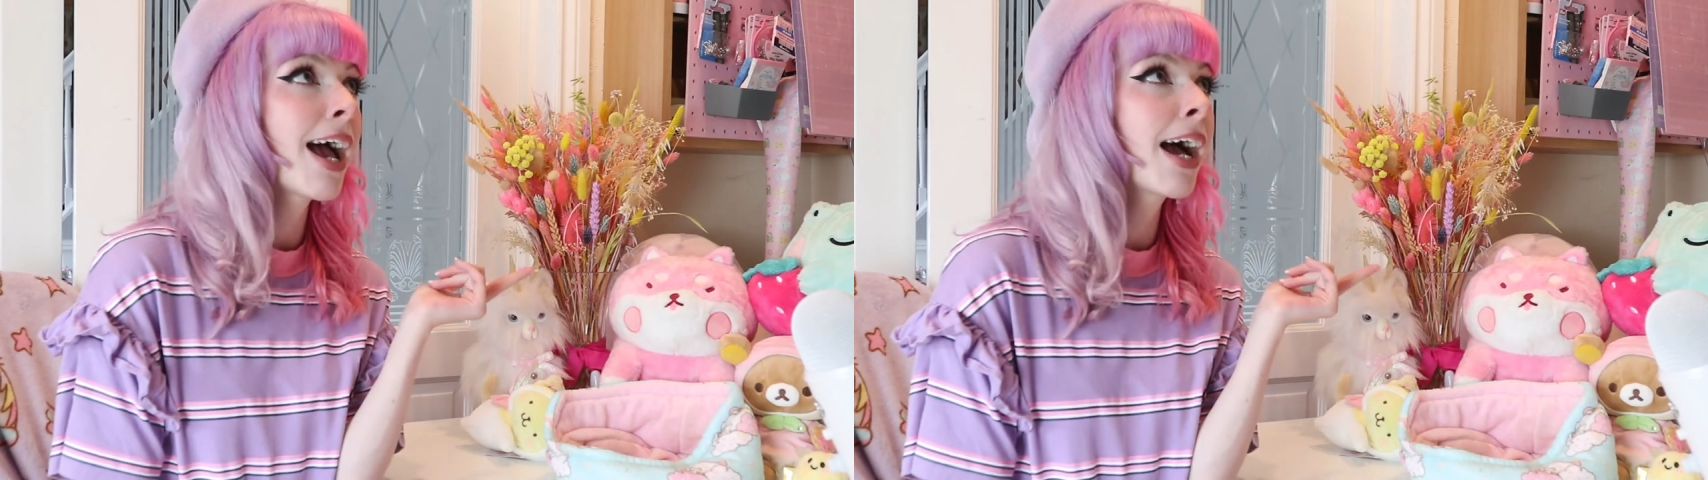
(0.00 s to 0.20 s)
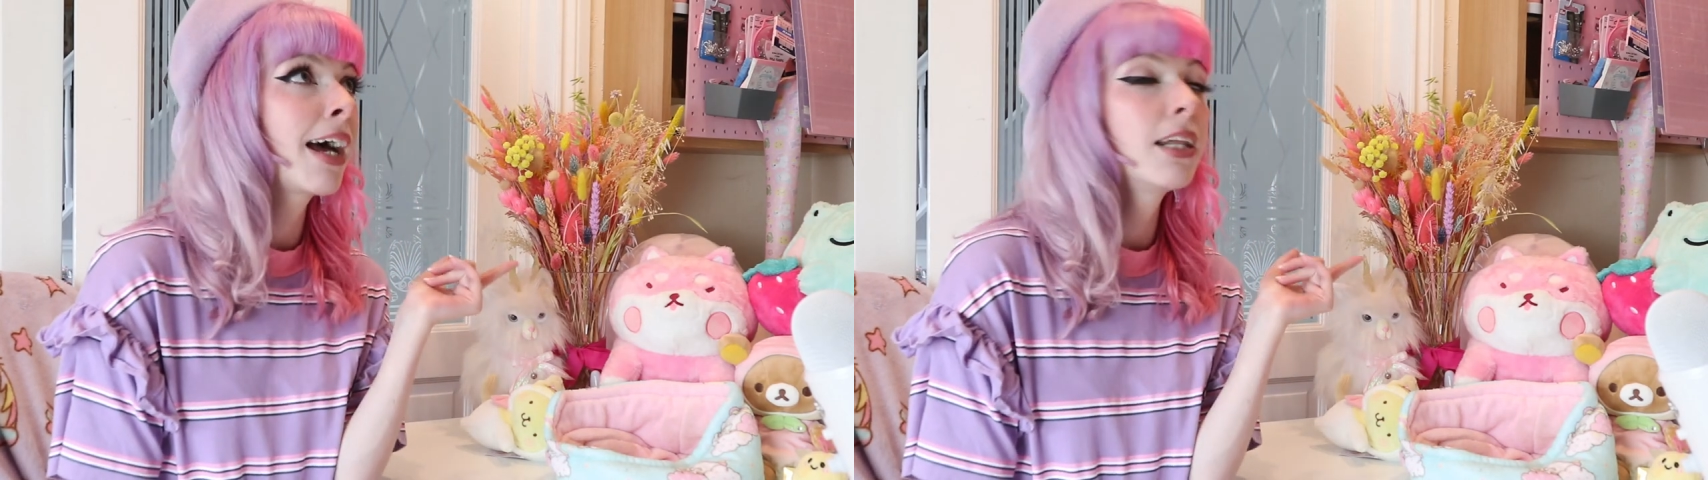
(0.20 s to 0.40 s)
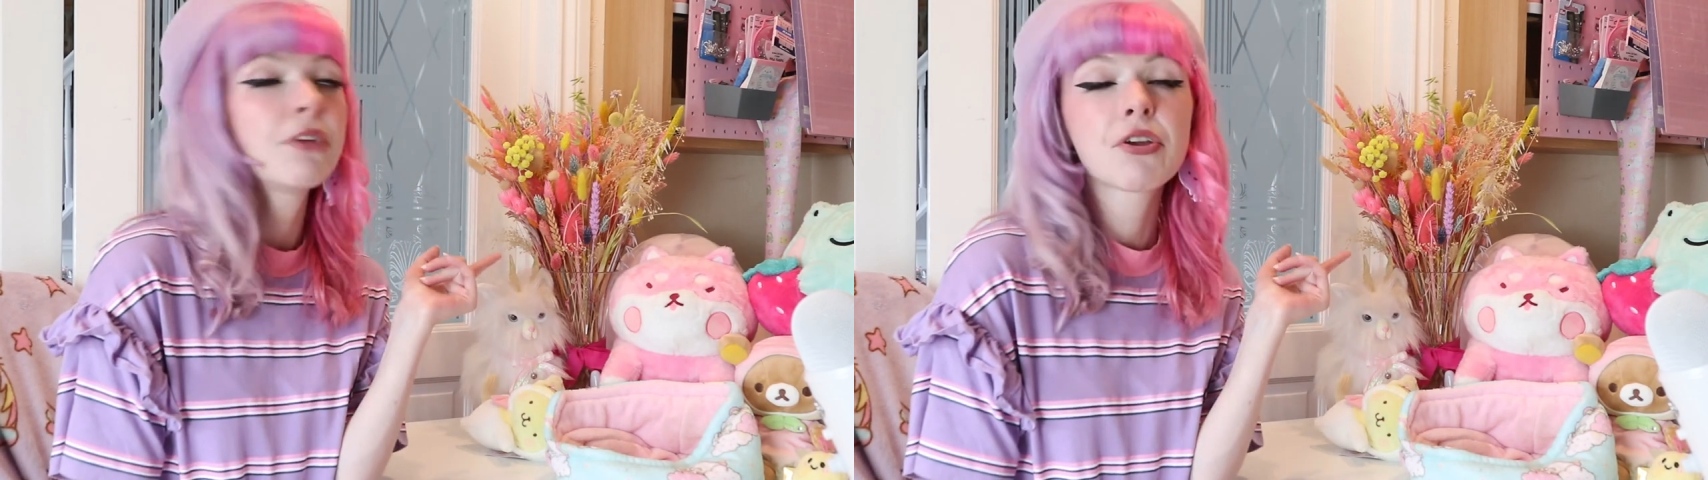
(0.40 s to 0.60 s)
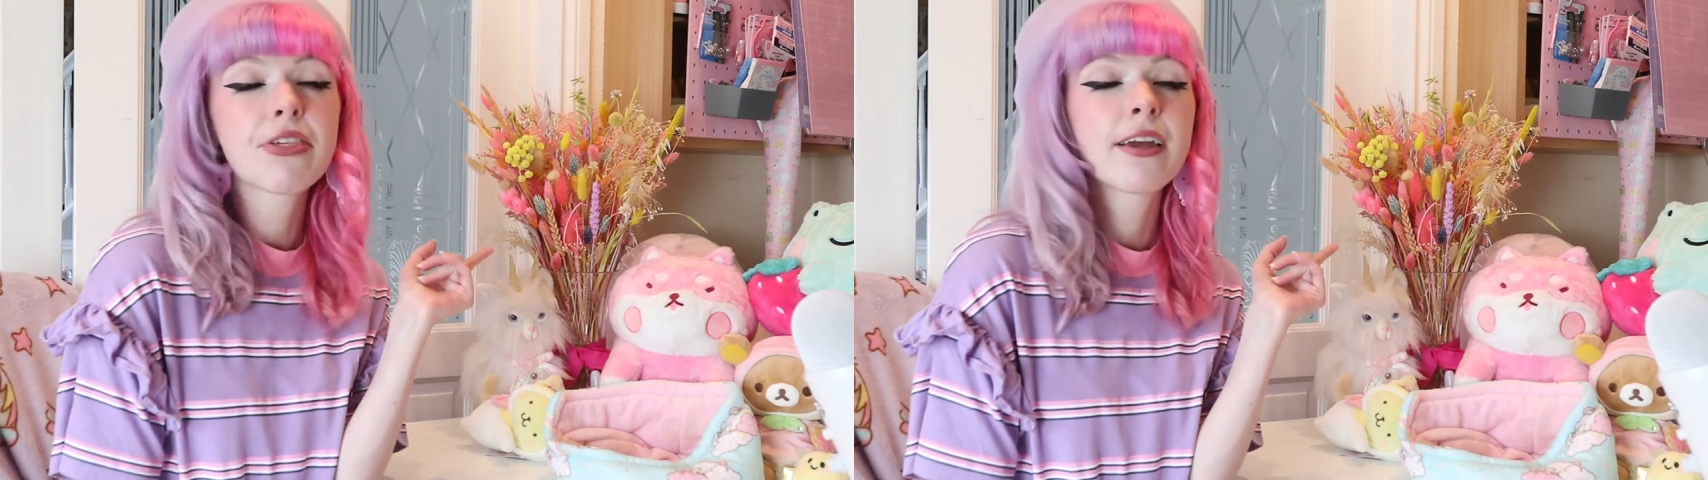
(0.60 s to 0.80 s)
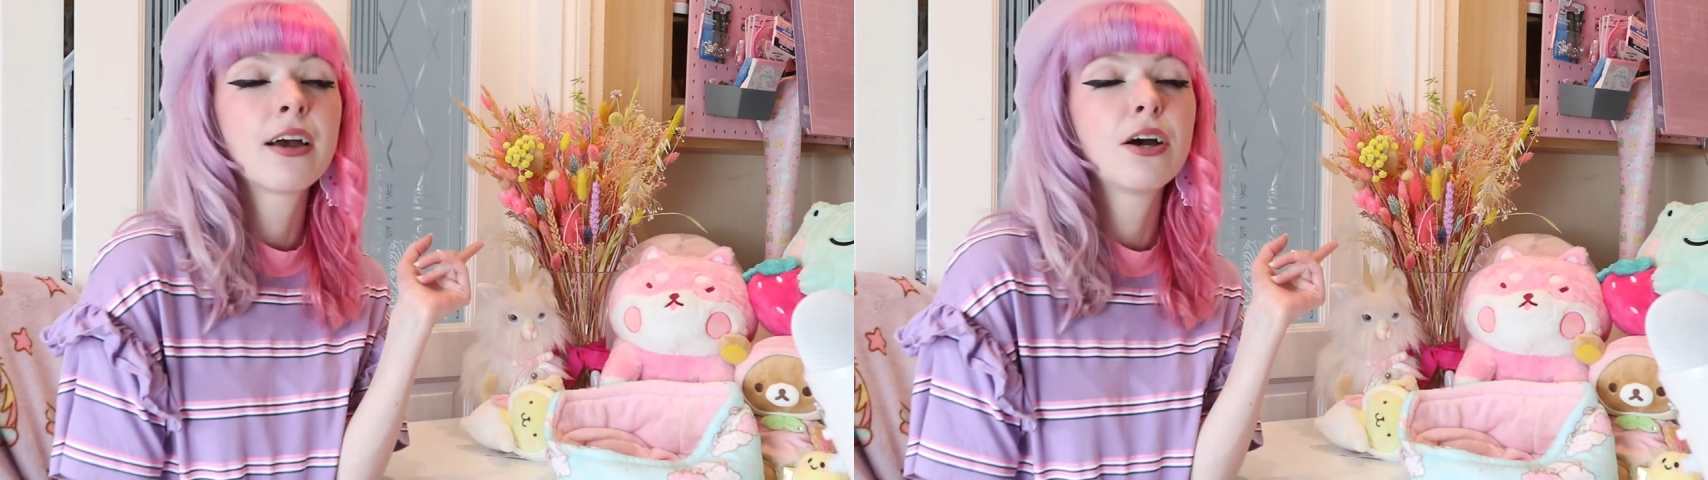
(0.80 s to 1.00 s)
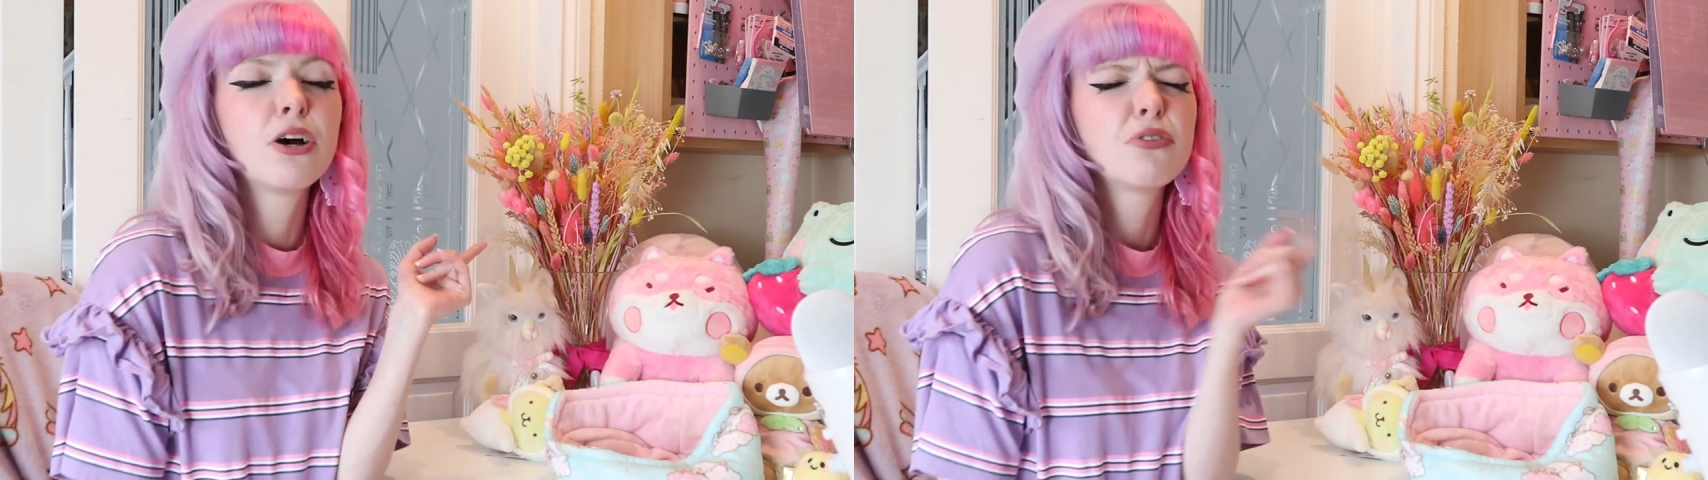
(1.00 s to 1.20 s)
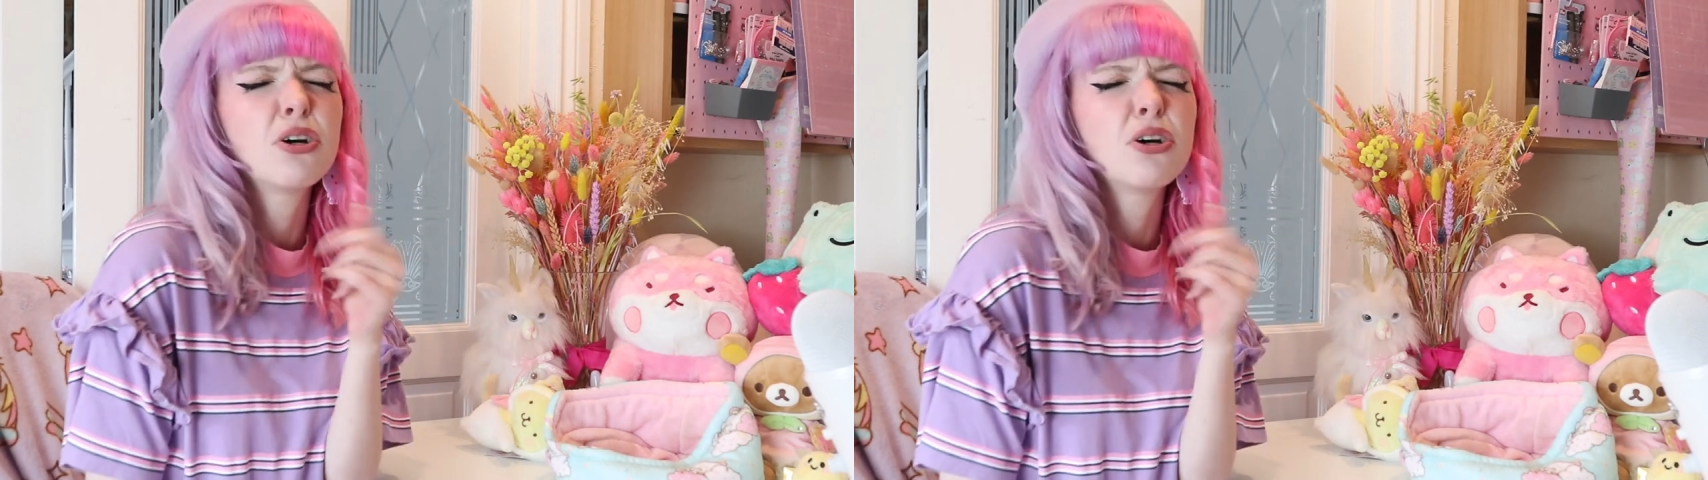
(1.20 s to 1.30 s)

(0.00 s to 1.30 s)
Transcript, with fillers: and love yourself